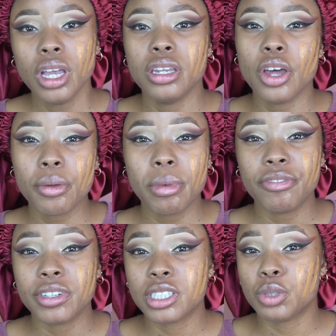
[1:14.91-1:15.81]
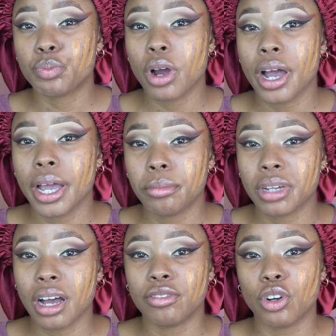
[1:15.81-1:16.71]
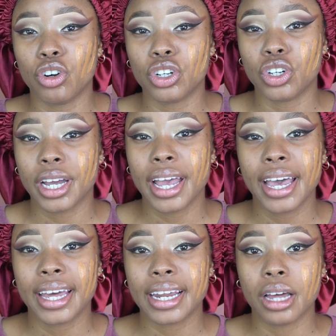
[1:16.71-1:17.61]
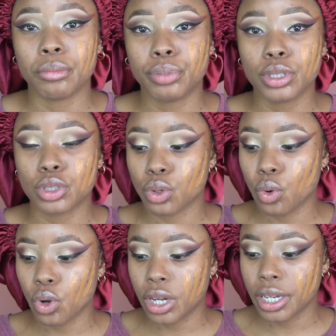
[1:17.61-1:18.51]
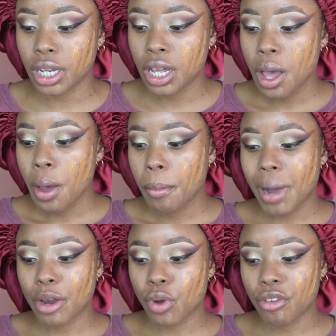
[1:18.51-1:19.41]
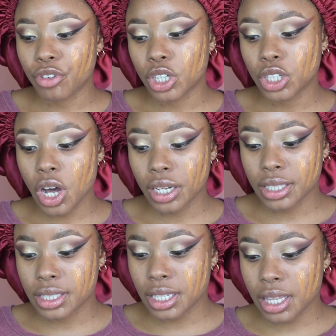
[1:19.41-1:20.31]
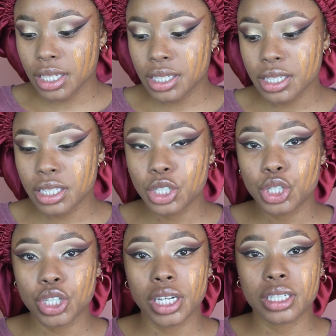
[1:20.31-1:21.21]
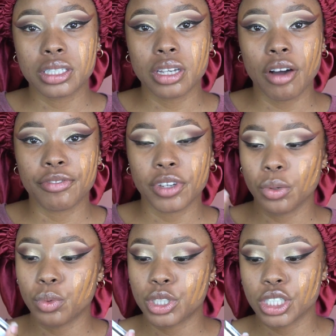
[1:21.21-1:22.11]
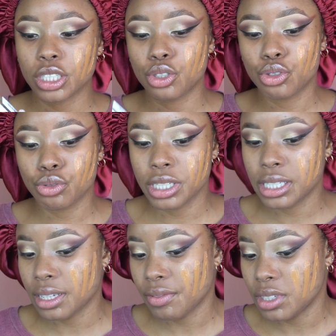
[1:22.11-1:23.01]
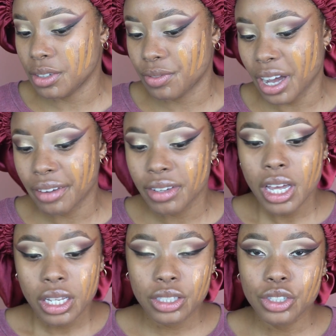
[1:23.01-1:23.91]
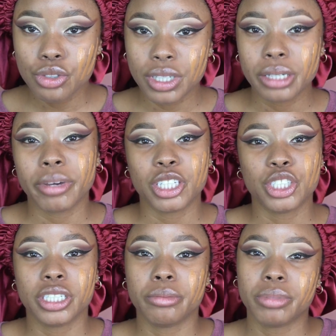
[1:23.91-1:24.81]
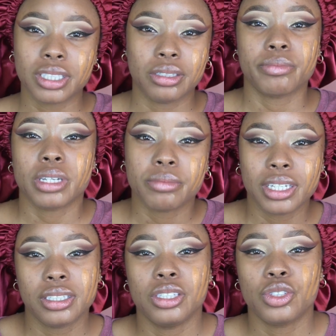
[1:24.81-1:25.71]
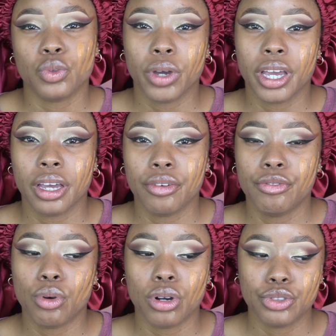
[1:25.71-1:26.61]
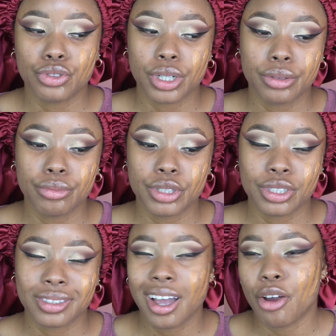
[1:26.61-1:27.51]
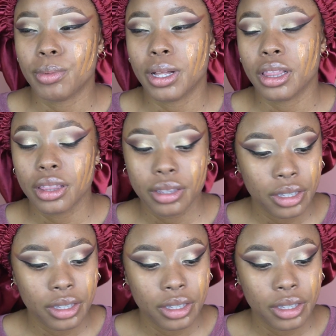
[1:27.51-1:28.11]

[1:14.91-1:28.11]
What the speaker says: Now that my face is primed, I've gone on ahead and put on my Revlon Colorstay. This is in the shade Toffee, which is $3.75. This is really my shade, but sometimes I tend to wear 400, which is caramel,